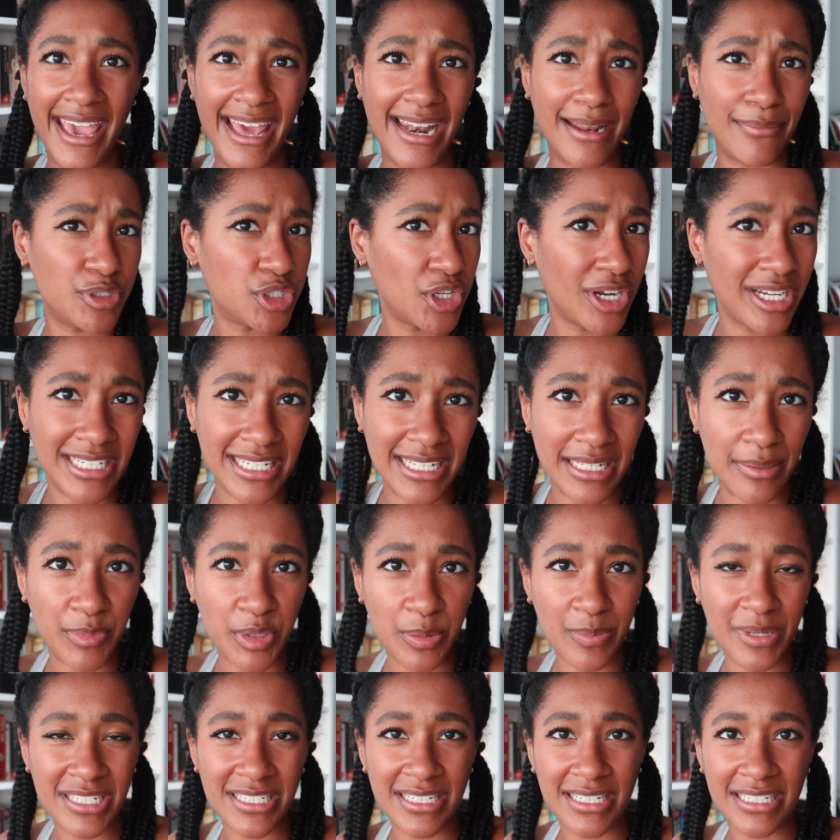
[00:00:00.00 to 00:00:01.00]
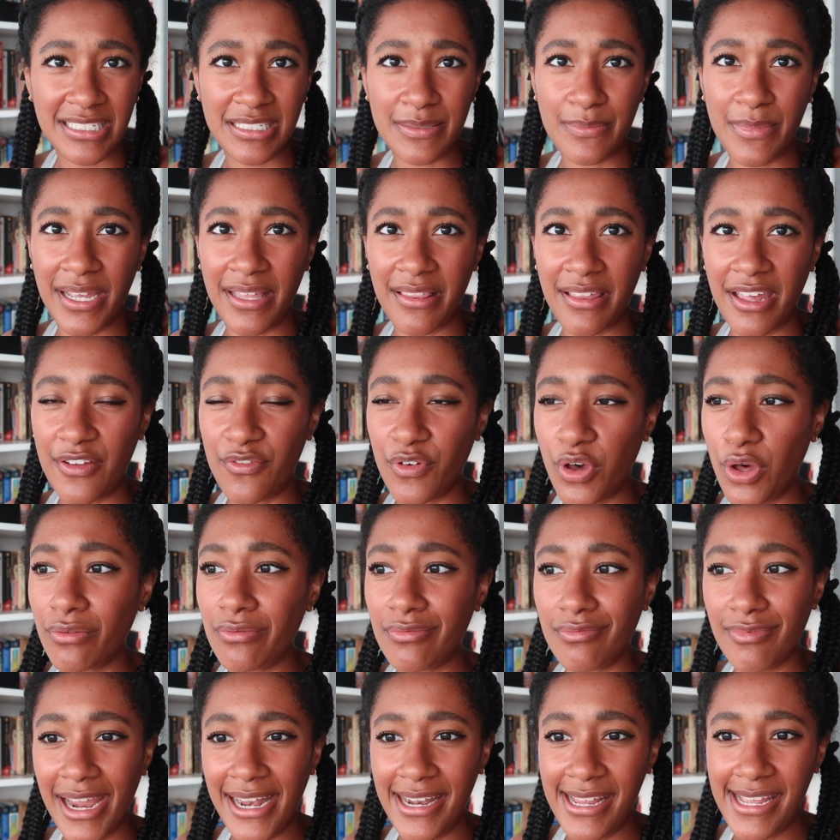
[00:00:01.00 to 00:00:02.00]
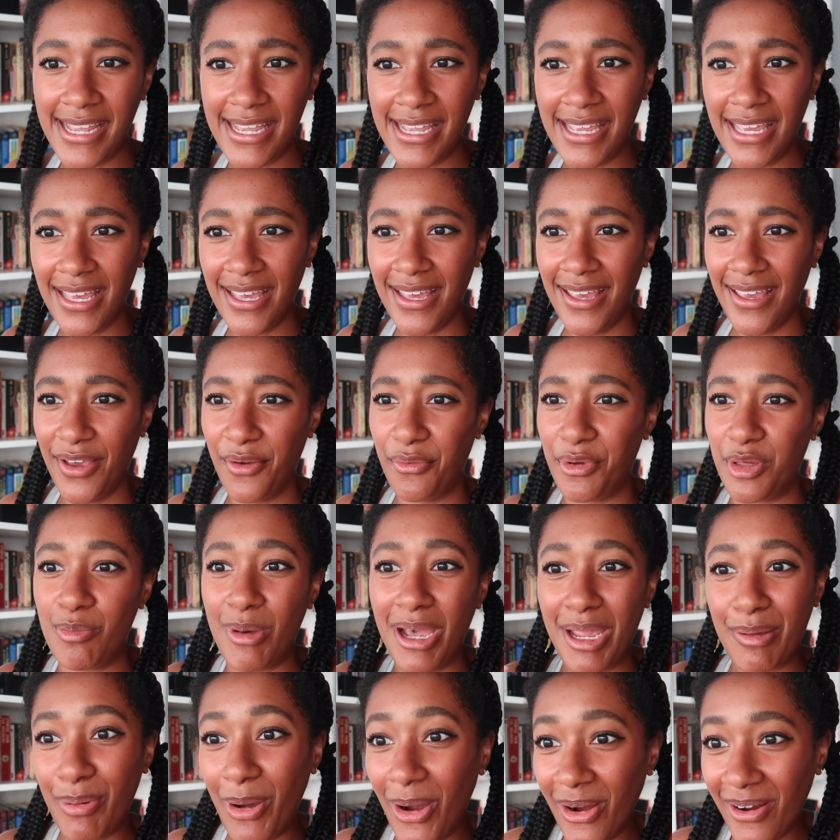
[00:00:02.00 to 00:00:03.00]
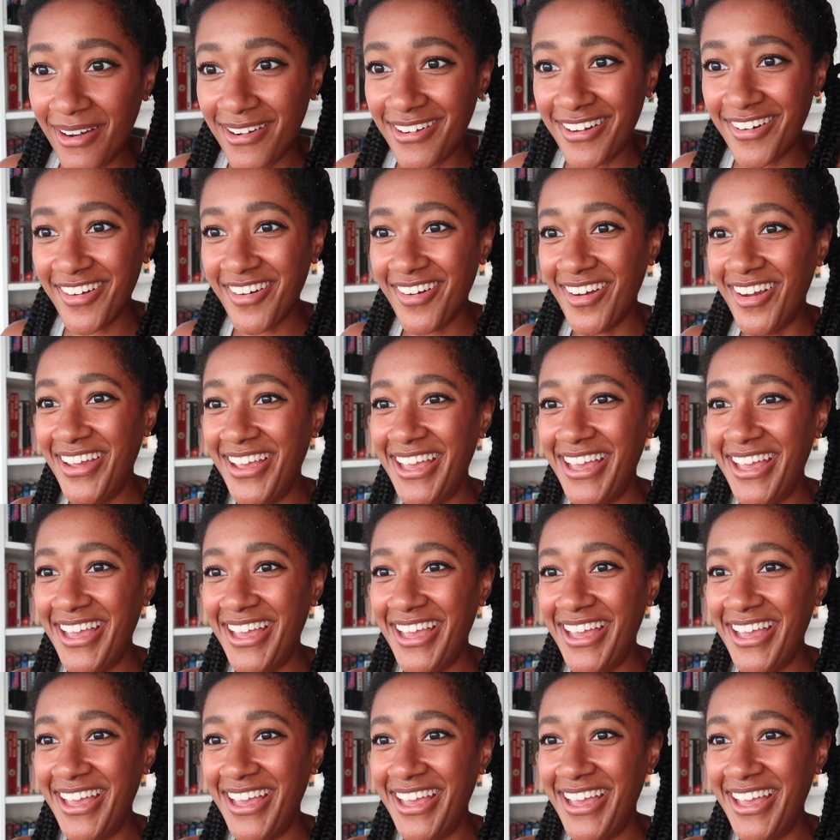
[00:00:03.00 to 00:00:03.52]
and I'm trying to implement it into my life already with my partner